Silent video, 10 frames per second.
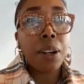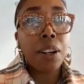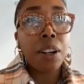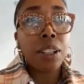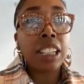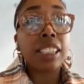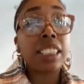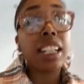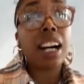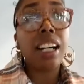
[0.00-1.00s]
the
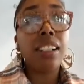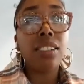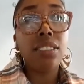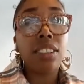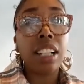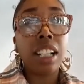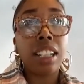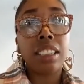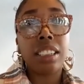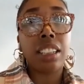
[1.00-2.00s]
style, not
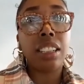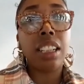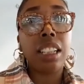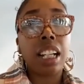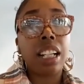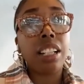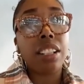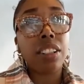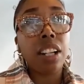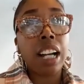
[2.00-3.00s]
necessarily like
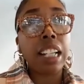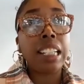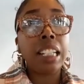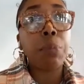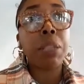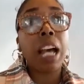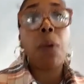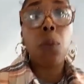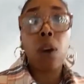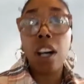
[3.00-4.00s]
I keep
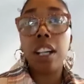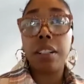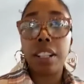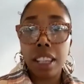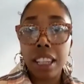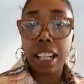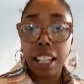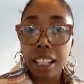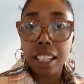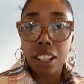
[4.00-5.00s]
that one
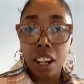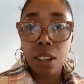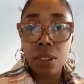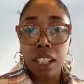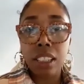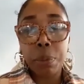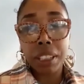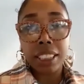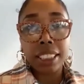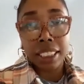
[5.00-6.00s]
thing always,
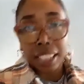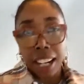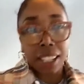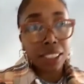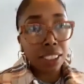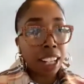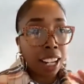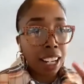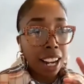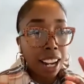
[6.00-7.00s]
but the style
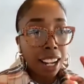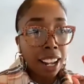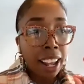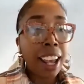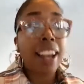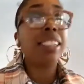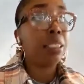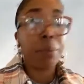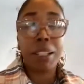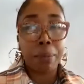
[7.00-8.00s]
that has
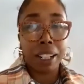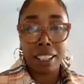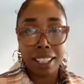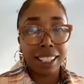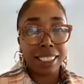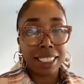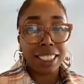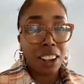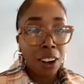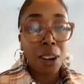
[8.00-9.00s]
to be in my
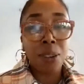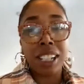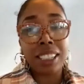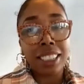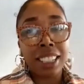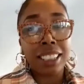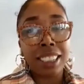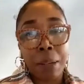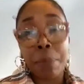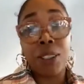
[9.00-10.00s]
closet always is
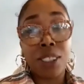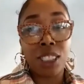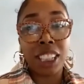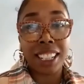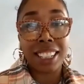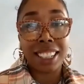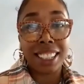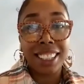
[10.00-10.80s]
a moto jacket.